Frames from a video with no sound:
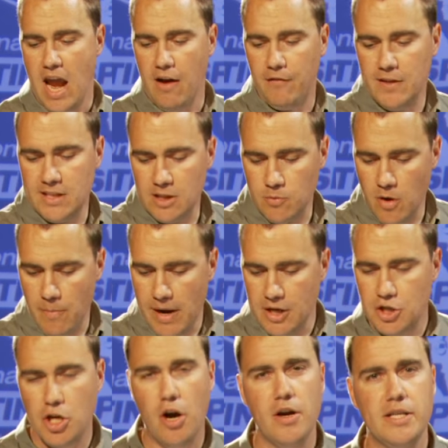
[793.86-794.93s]
If this is what my
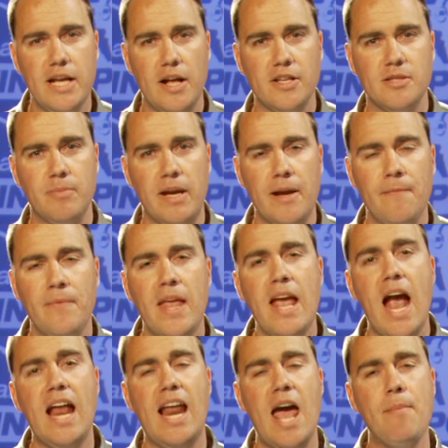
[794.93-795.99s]
chart tells me,
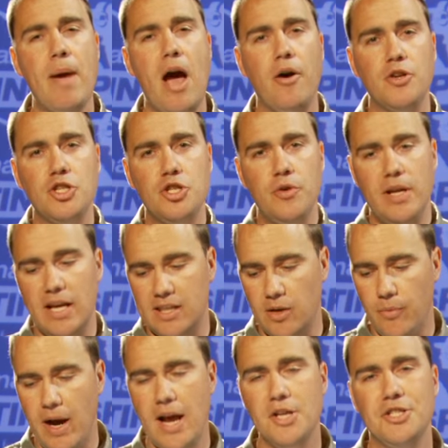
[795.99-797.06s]
and I'm out shooting at
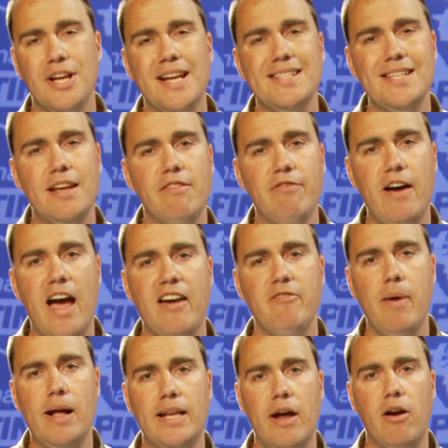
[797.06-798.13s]
the range and I see a
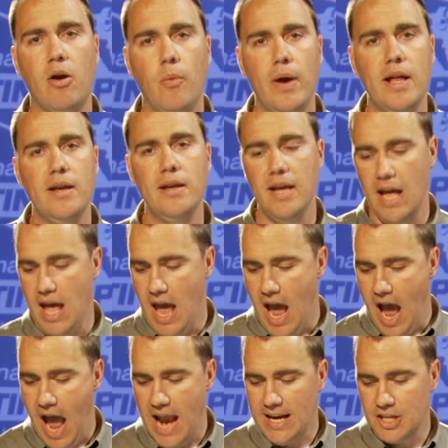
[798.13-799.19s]
5 mile an hour wind,
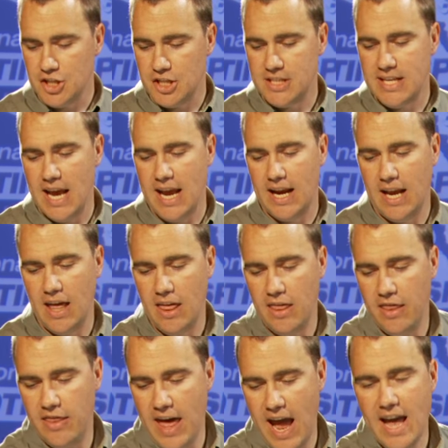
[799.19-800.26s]
I can just take
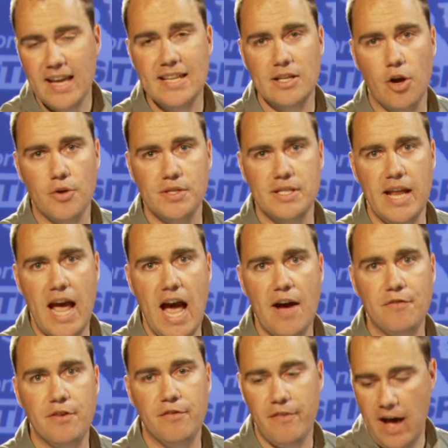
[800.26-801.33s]
that, it goes into
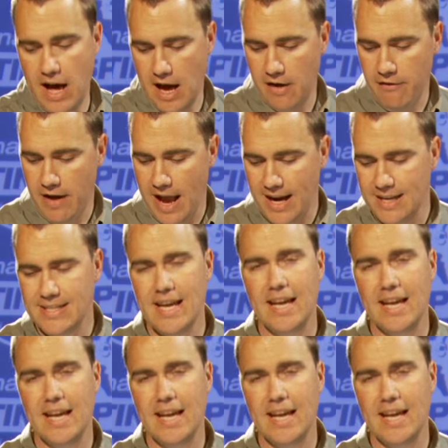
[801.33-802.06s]
half to 5, I can